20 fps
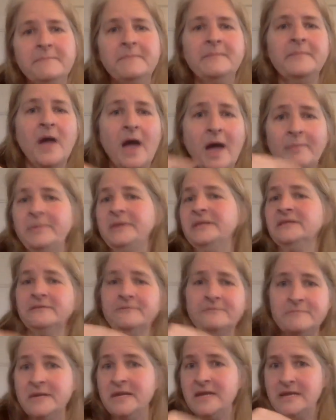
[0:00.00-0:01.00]
copies
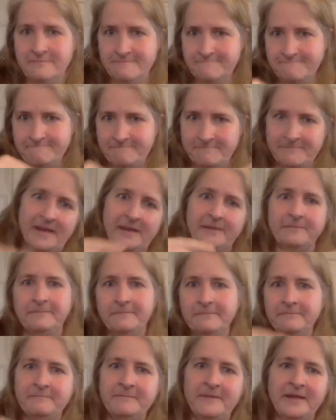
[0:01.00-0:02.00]
of me, make
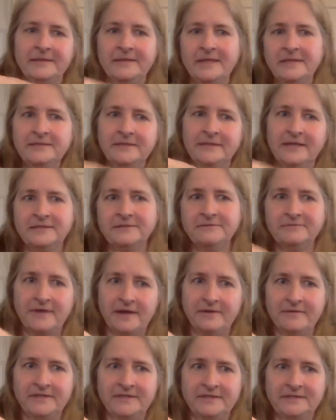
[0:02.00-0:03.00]
lots and lots of
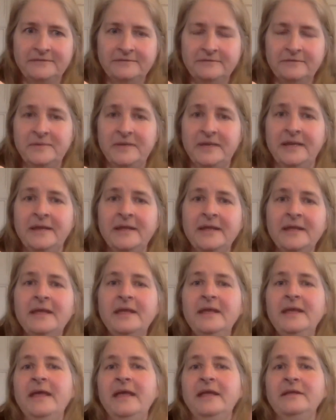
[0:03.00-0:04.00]
virus for me.
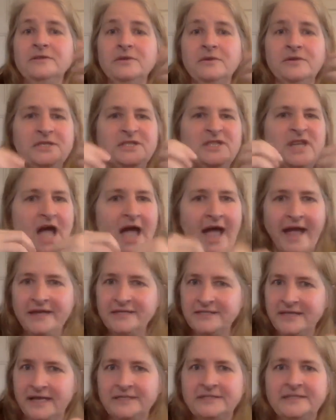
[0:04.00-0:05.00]
And so it just
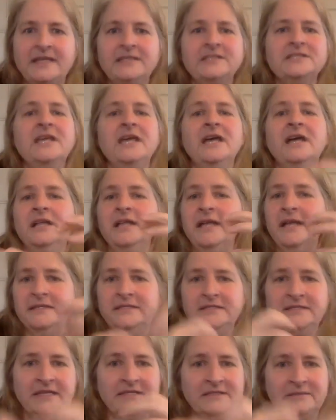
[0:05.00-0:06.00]
hijacks that cell and
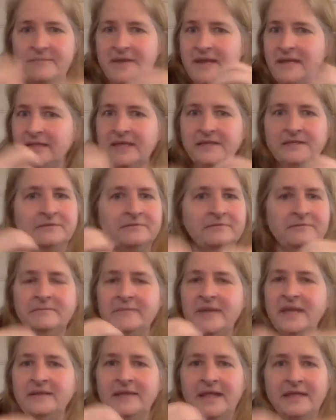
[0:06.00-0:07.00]
says, make lots of
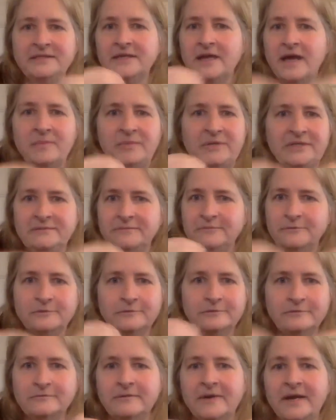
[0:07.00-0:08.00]
copies,
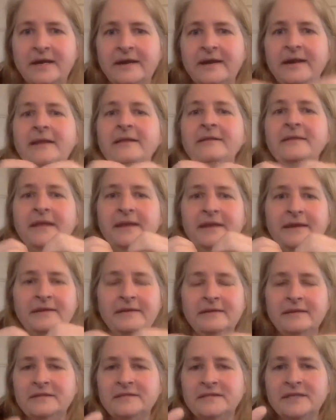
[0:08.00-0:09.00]
right? And then
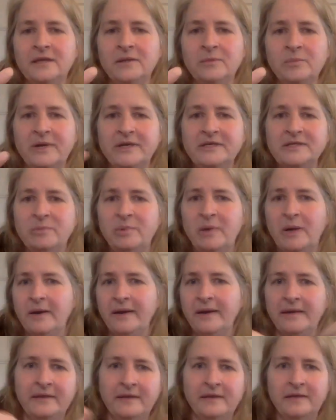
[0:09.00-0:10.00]
the cell breaks apart,
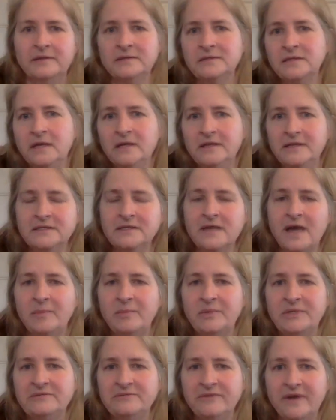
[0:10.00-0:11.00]
and then there's all these
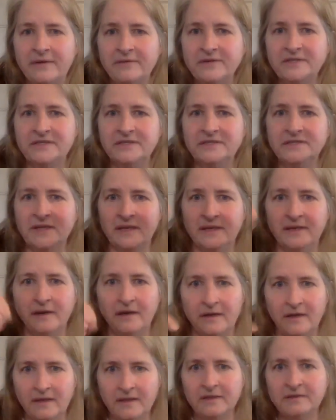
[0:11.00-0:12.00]
copies of viruses, and
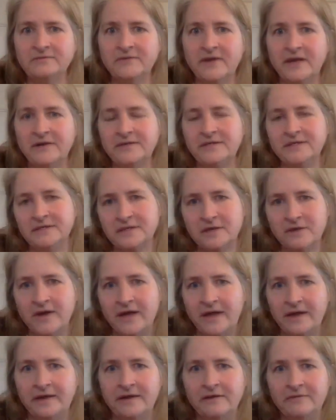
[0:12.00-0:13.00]
all those viruses go
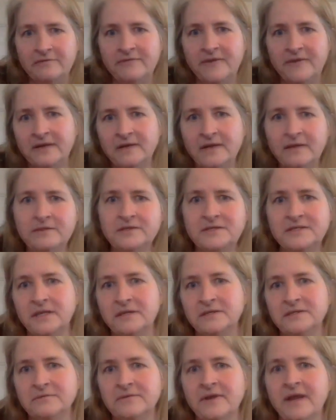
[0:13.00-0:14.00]
out and infect other
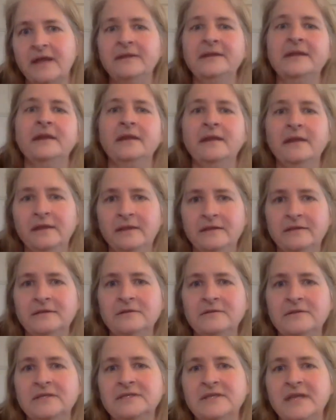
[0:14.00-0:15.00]
cells around it and
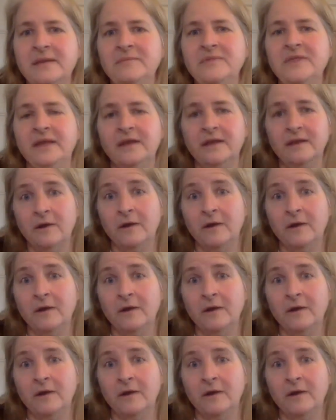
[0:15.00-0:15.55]
do the same thing, and